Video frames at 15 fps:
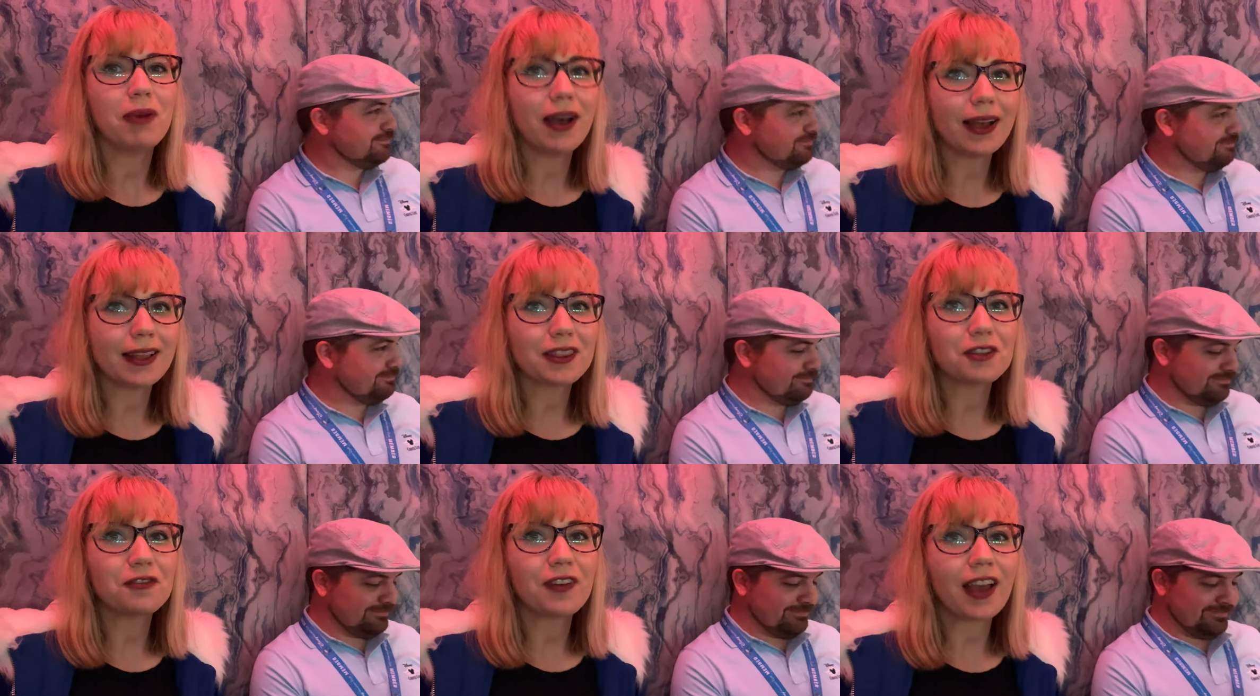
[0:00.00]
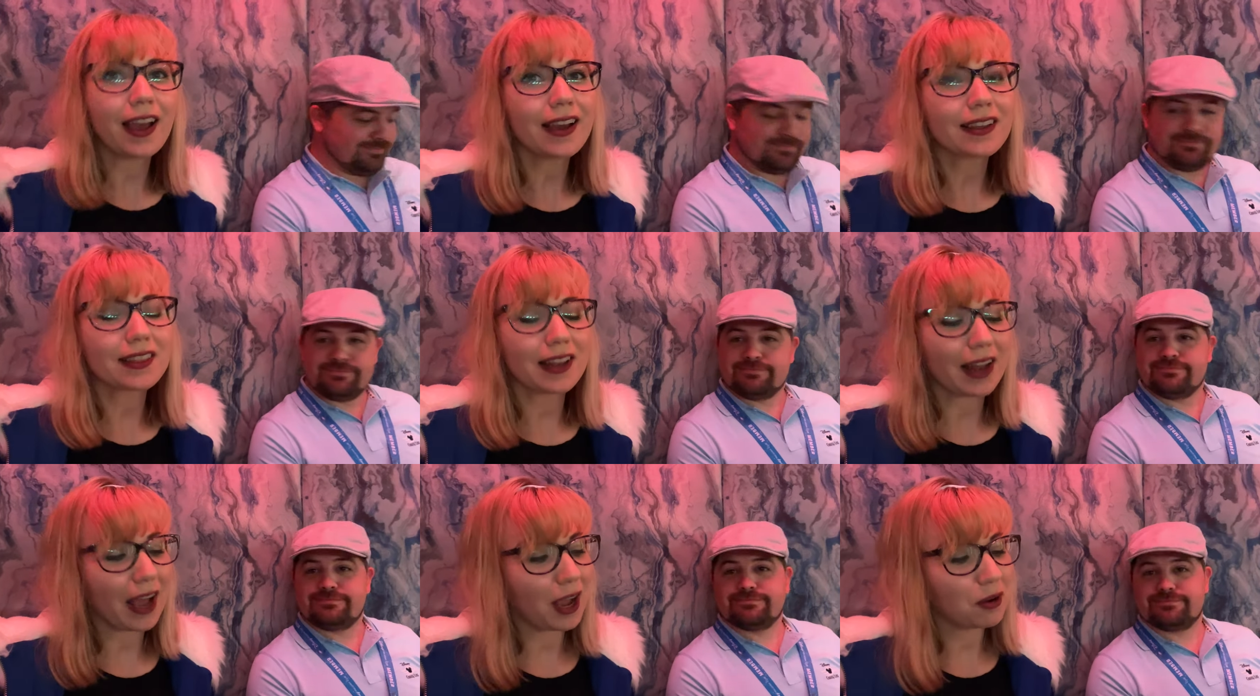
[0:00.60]
Speaker 1: But the fact
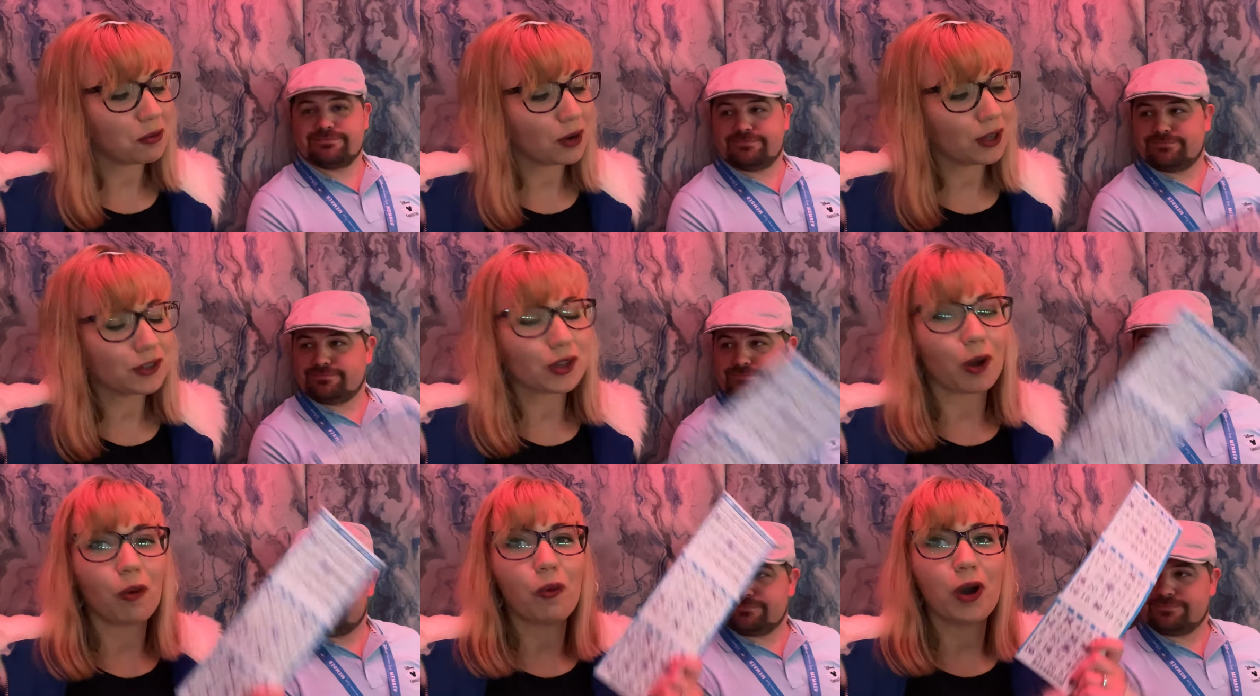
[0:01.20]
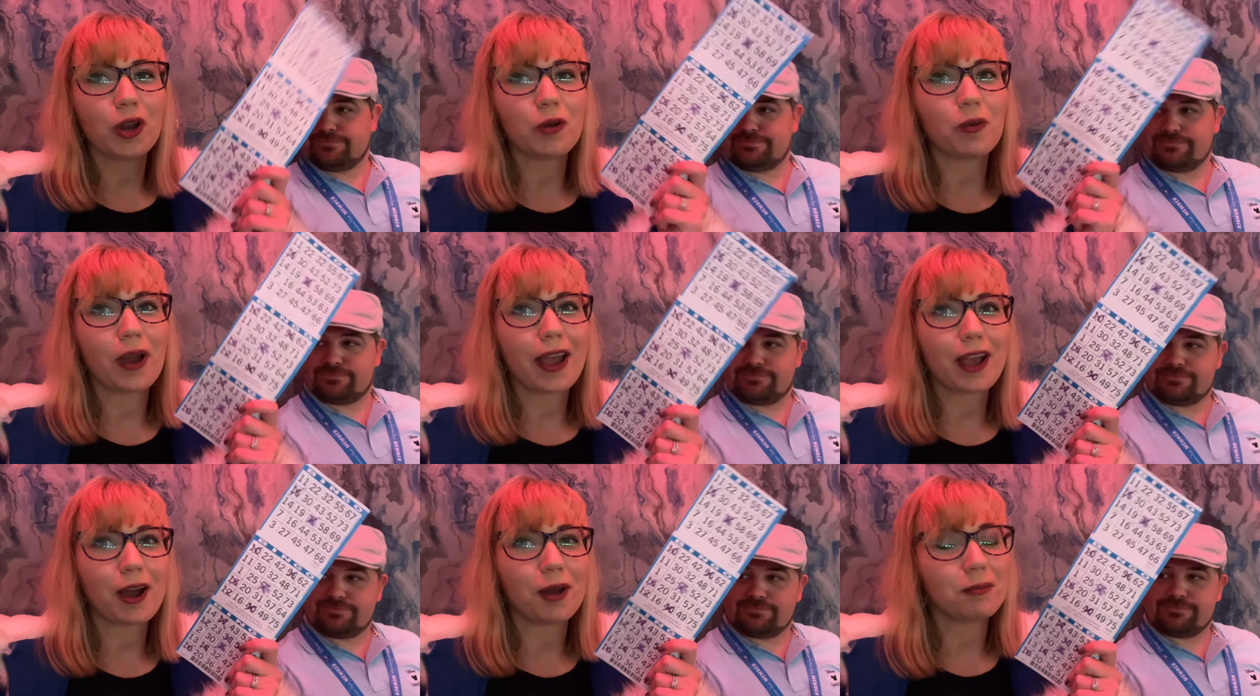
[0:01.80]
that I was one
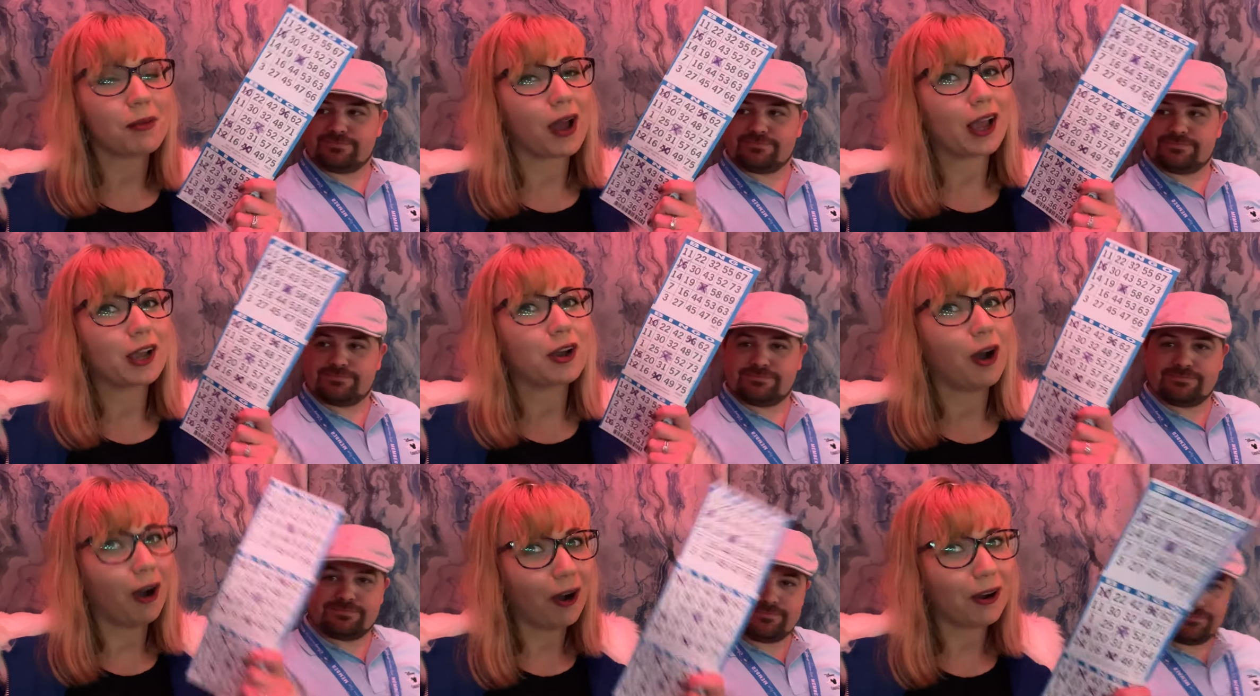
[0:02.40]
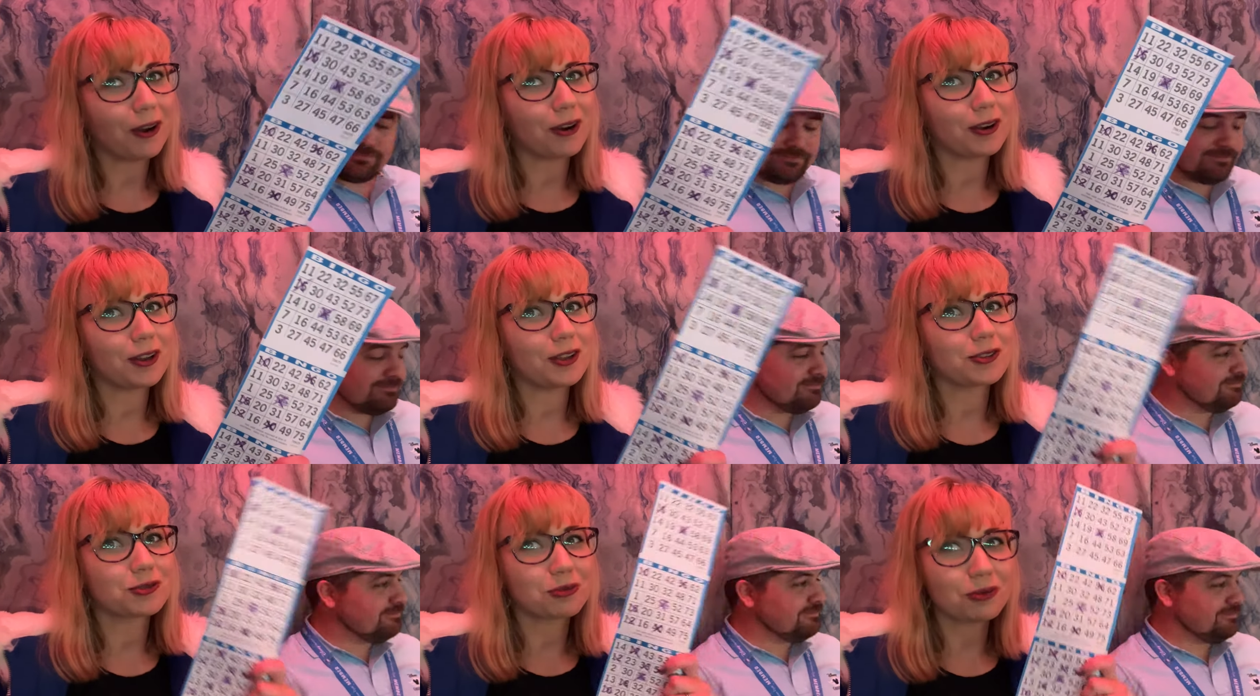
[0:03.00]
away on my card
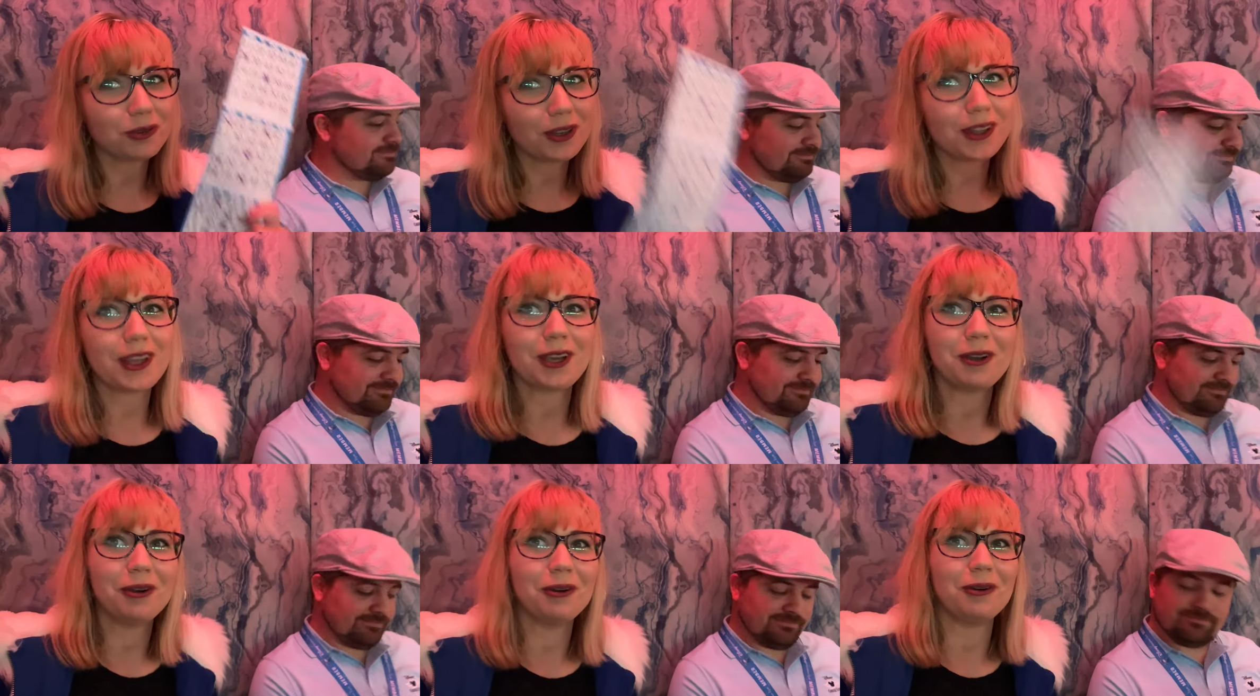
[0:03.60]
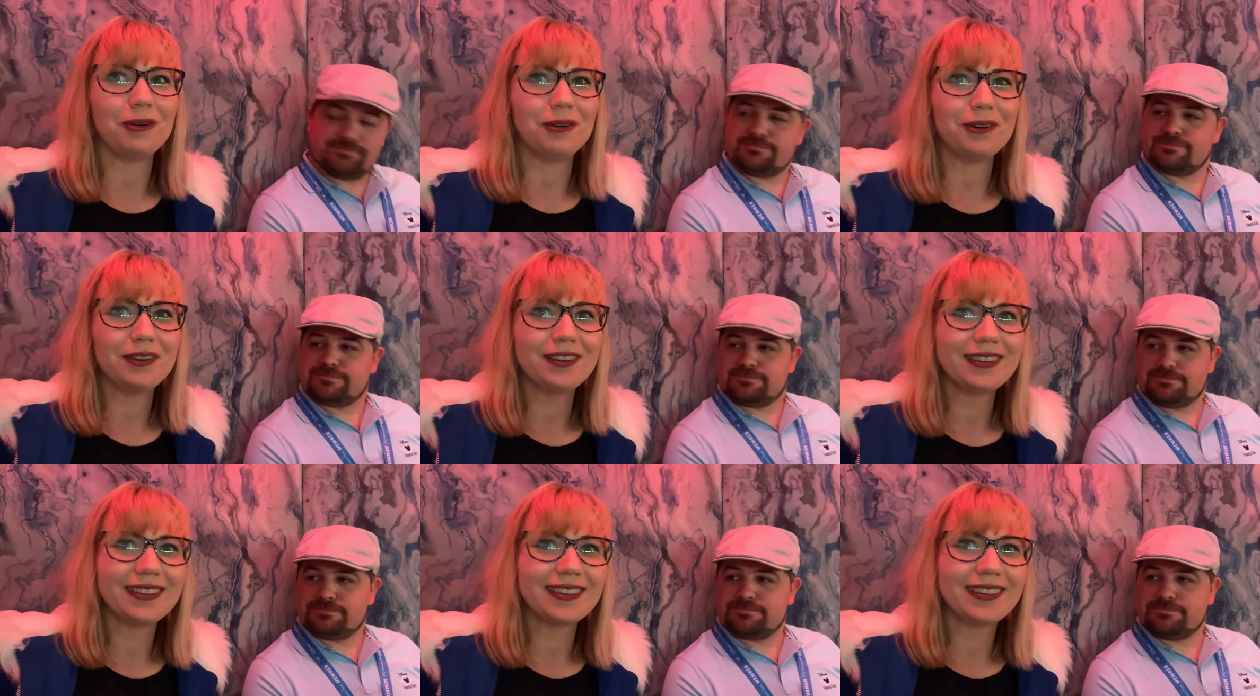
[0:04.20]
is really cool.